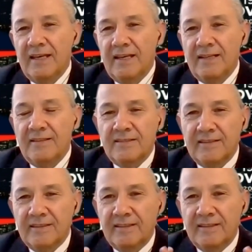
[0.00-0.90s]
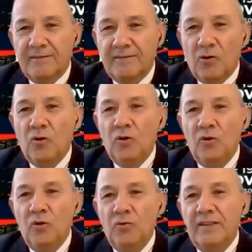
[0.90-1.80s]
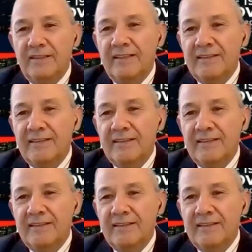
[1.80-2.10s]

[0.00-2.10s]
that all